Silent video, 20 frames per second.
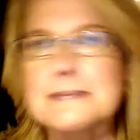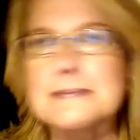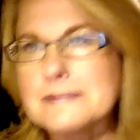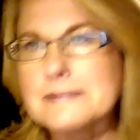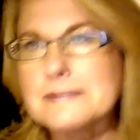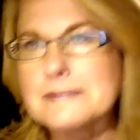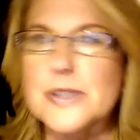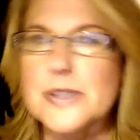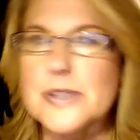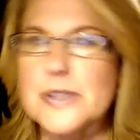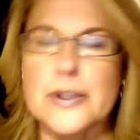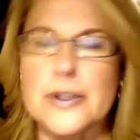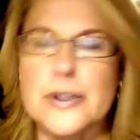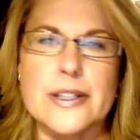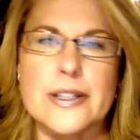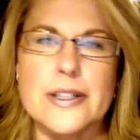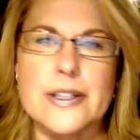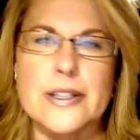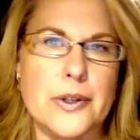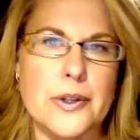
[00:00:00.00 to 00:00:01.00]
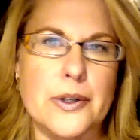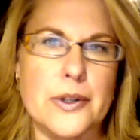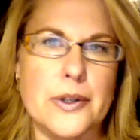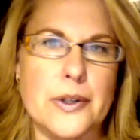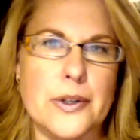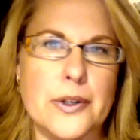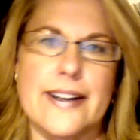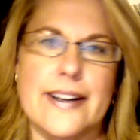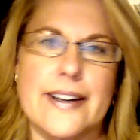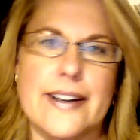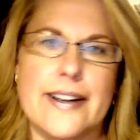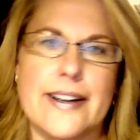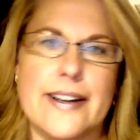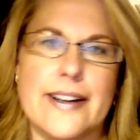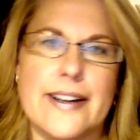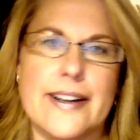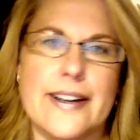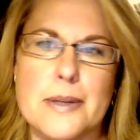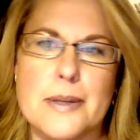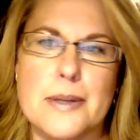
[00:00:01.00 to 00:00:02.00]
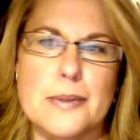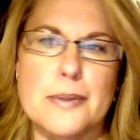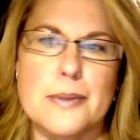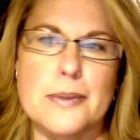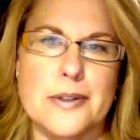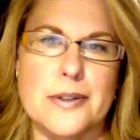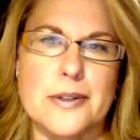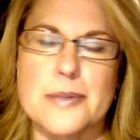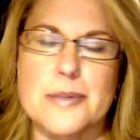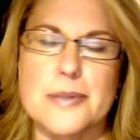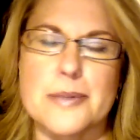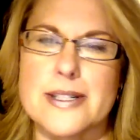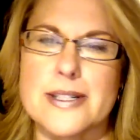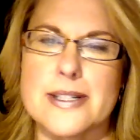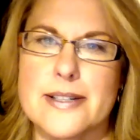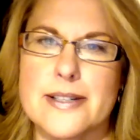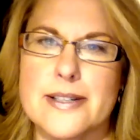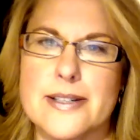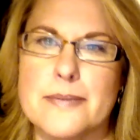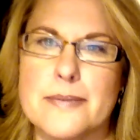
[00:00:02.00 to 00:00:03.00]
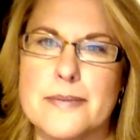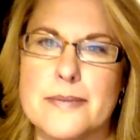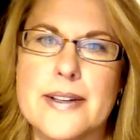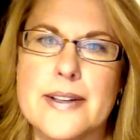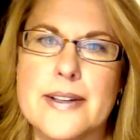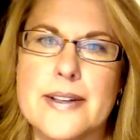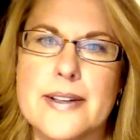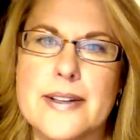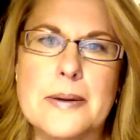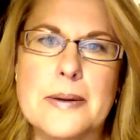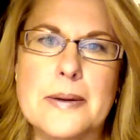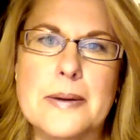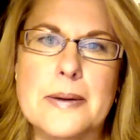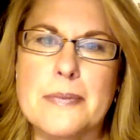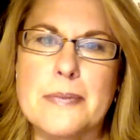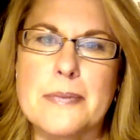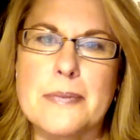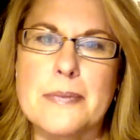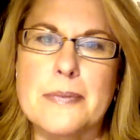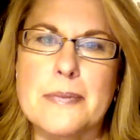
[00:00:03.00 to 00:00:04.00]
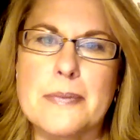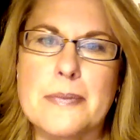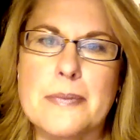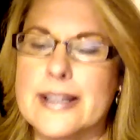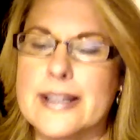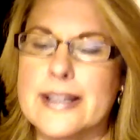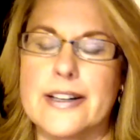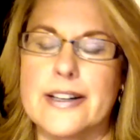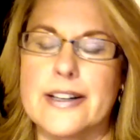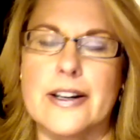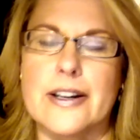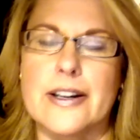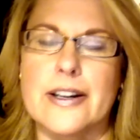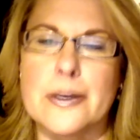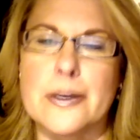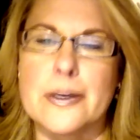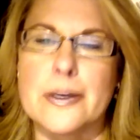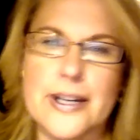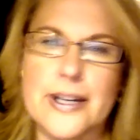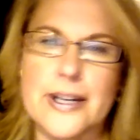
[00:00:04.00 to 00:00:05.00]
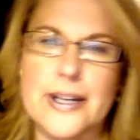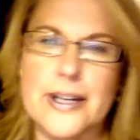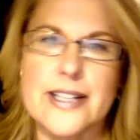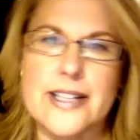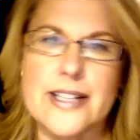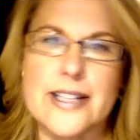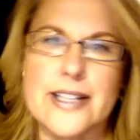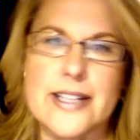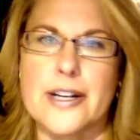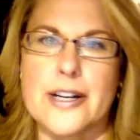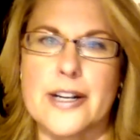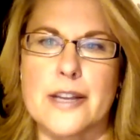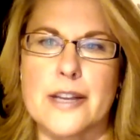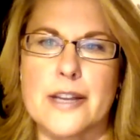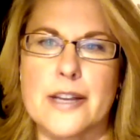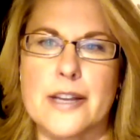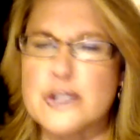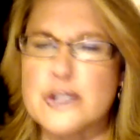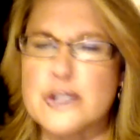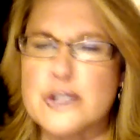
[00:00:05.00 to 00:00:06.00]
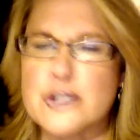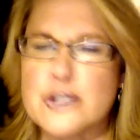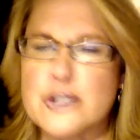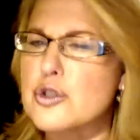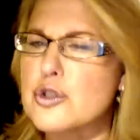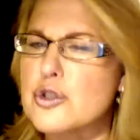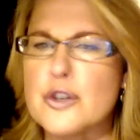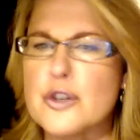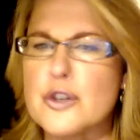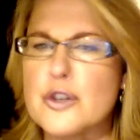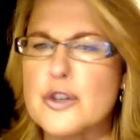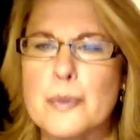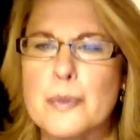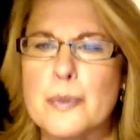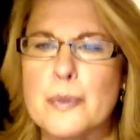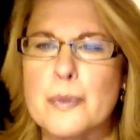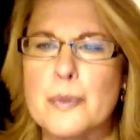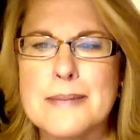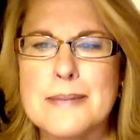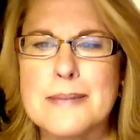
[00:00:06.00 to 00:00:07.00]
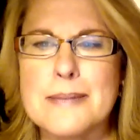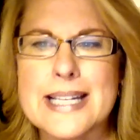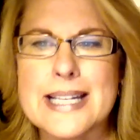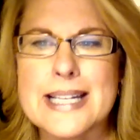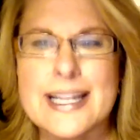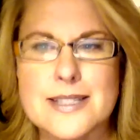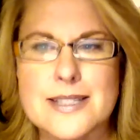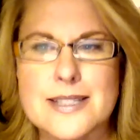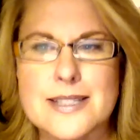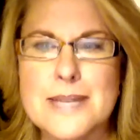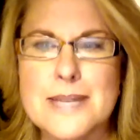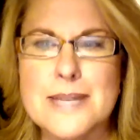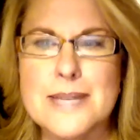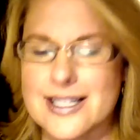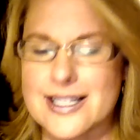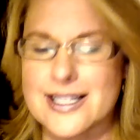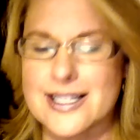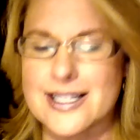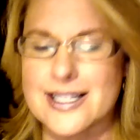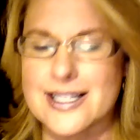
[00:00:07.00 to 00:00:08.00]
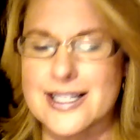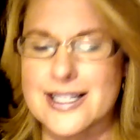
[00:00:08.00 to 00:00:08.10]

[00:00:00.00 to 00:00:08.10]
do it in order, have some numbered group system, but they are elbowing each other out of the way. No, me next, me next.